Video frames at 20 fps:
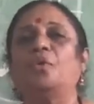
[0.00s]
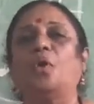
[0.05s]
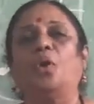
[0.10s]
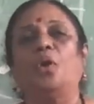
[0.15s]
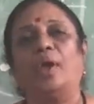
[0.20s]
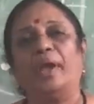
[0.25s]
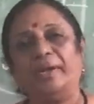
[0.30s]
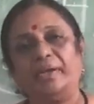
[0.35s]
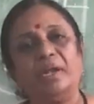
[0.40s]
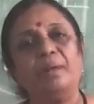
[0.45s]

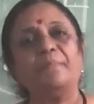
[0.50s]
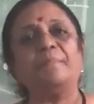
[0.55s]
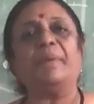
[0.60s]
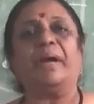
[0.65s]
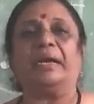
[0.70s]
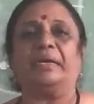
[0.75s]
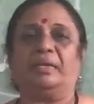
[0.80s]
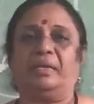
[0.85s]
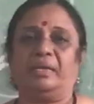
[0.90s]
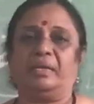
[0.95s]
colloidal
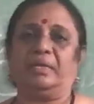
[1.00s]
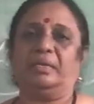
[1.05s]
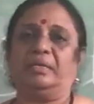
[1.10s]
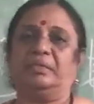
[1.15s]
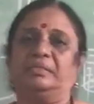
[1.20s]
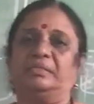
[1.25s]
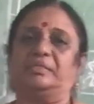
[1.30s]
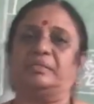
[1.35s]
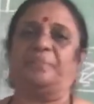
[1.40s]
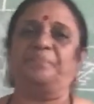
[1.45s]

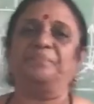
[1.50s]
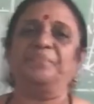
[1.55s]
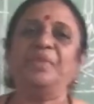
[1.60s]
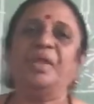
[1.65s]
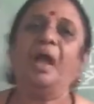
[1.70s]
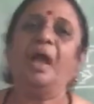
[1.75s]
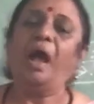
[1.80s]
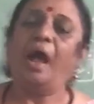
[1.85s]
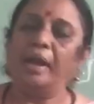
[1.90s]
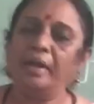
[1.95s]
particles
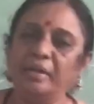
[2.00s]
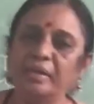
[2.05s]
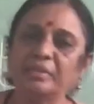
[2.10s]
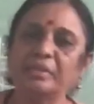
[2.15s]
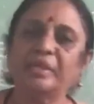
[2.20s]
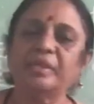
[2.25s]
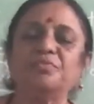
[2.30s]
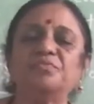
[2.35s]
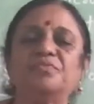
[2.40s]
under the